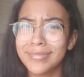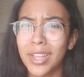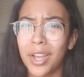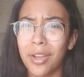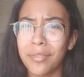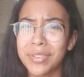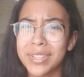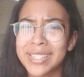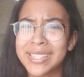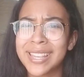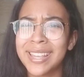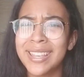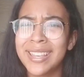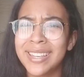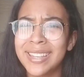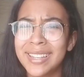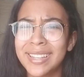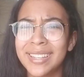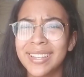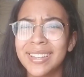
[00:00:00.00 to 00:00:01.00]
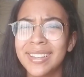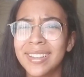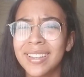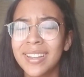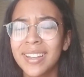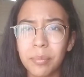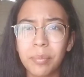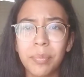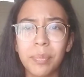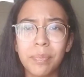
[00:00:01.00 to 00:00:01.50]
obviously.
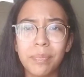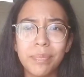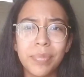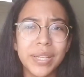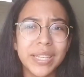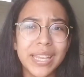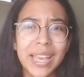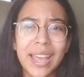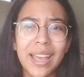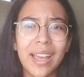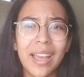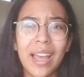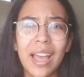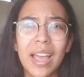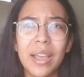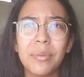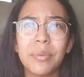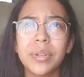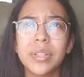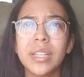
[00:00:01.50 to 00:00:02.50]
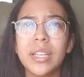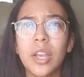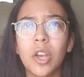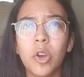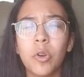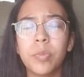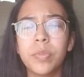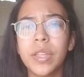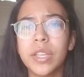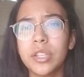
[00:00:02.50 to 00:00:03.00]
But yeah, I really
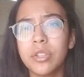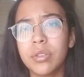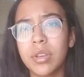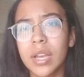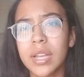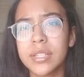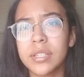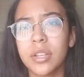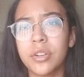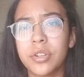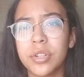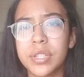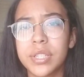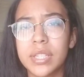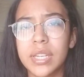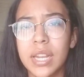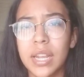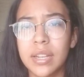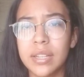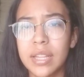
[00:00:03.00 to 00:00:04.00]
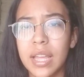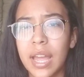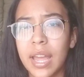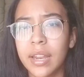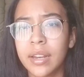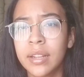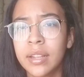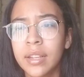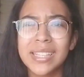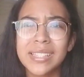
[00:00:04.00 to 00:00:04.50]
hope that you guys understand
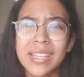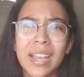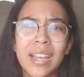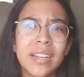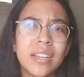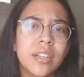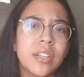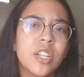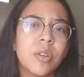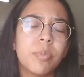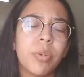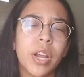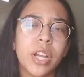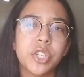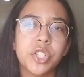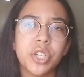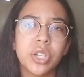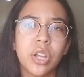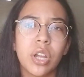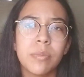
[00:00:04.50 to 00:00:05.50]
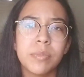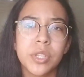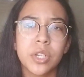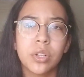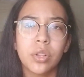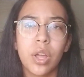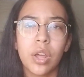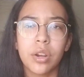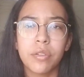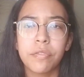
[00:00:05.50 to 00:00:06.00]
that anxiety and depression comes in
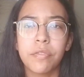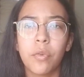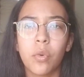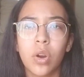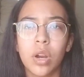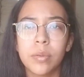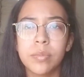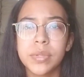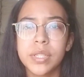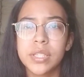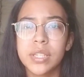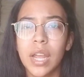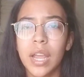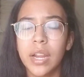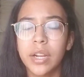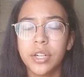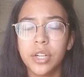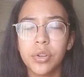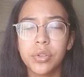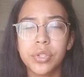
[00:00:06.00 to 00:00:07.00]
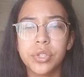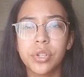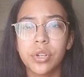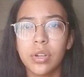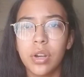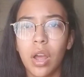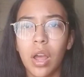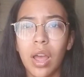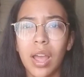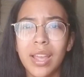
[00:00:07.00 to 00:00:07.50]
a lot of forms, diagnosed or
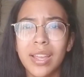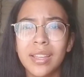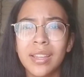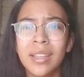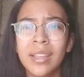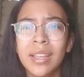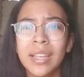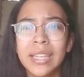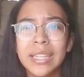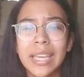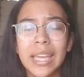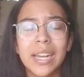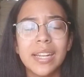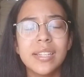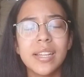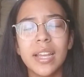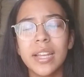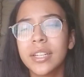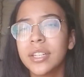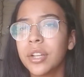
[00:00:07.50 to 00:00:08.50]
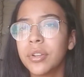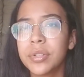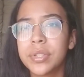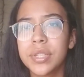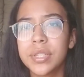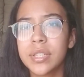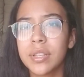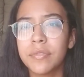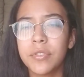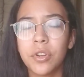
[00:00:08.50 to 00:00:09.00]
not. Get a
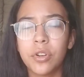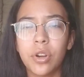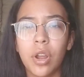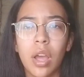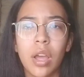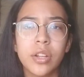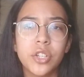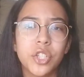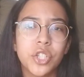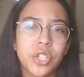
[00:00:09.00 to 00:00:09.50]
diagnosis if you're not